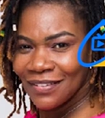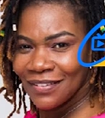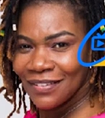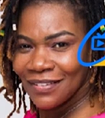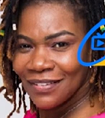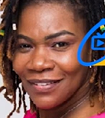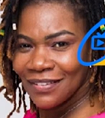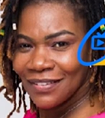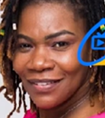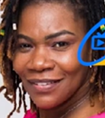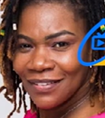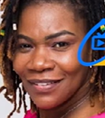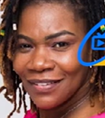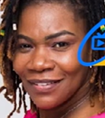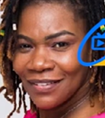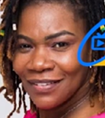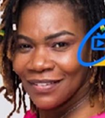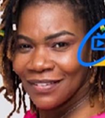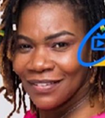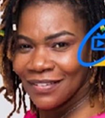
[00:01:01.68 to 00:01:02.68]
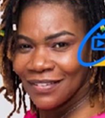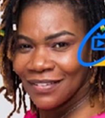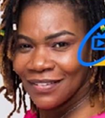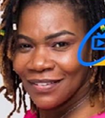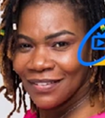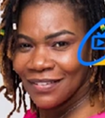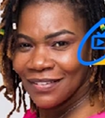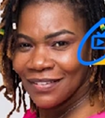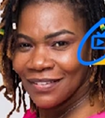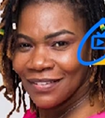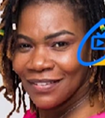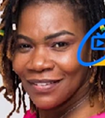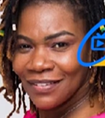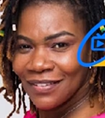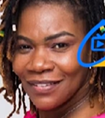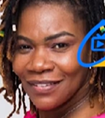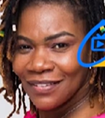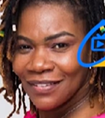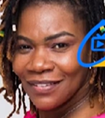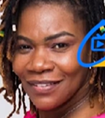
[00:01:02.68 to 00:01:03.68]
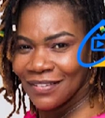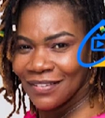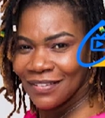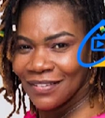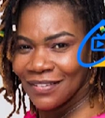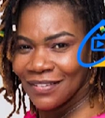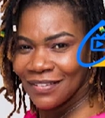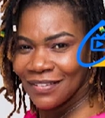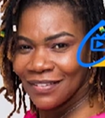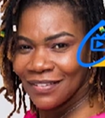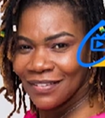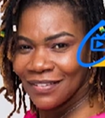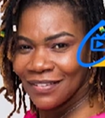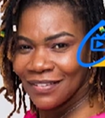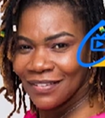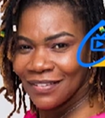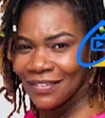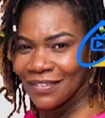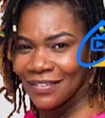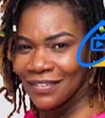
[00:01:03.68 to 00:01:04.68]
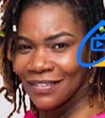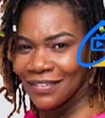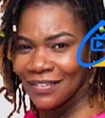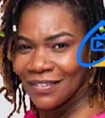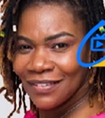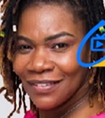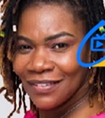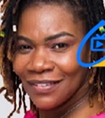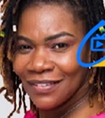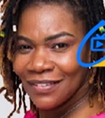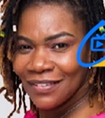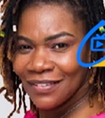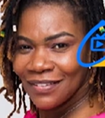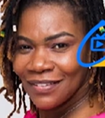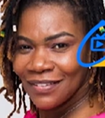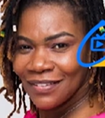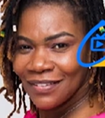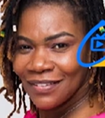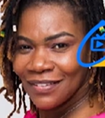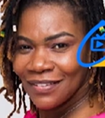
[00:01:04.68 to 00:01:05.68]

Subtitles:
This person isn't speaking.